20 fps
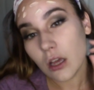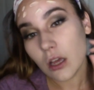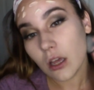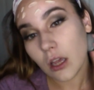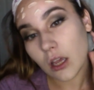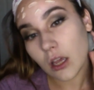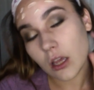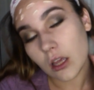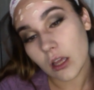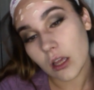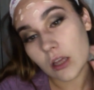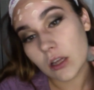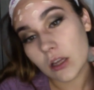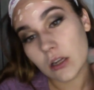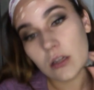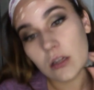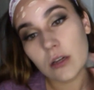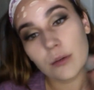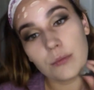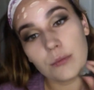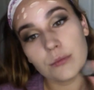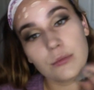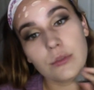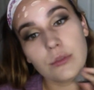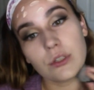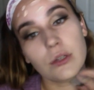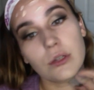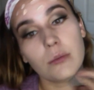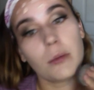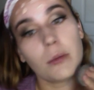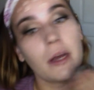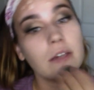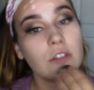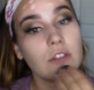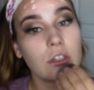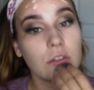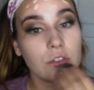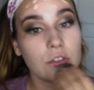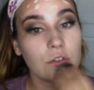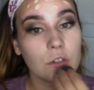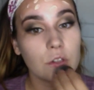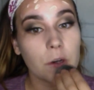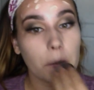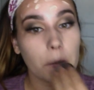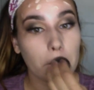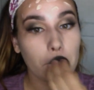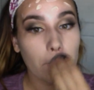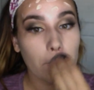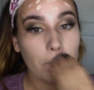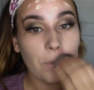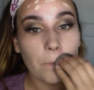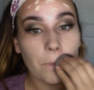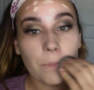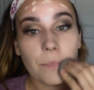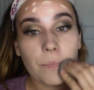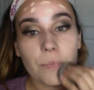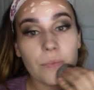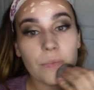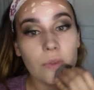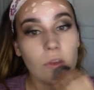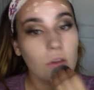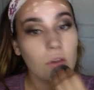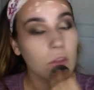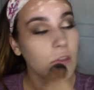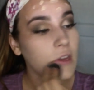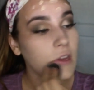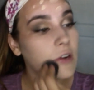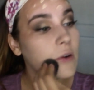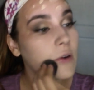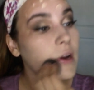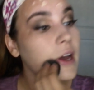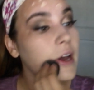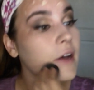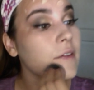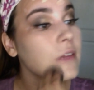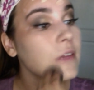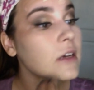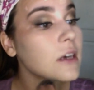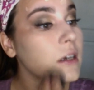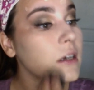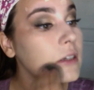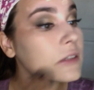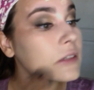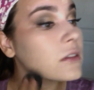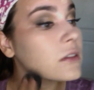And, you know, my drugstore, they don't have that.